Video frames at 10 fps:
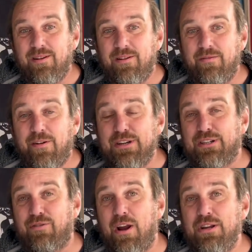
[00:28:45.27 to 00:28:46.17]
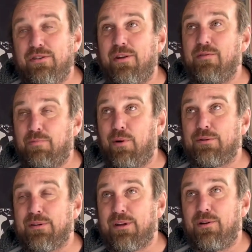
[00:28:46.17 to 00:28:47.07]
Very strange that it was put
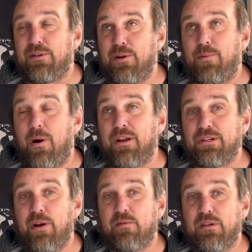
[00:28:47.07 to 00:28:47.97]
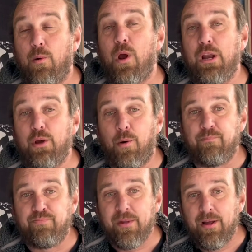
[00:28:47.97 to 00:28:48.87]
onto a supermarket shelf so early on,
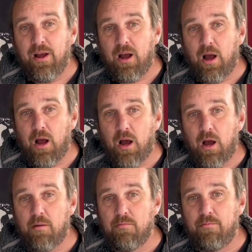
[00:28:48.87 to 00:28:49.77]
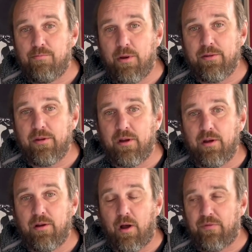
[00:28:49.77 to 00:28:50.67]
um, but
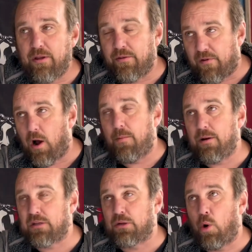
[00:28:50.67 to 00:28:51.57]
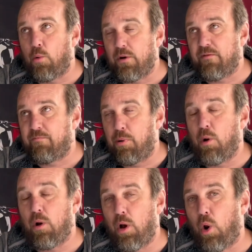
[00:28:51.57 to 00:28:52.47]
the I think the farmhouse style would have
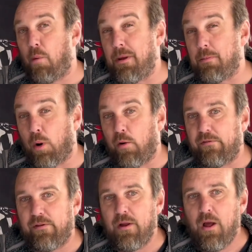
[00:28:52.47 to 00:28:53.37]
put a lot of people off.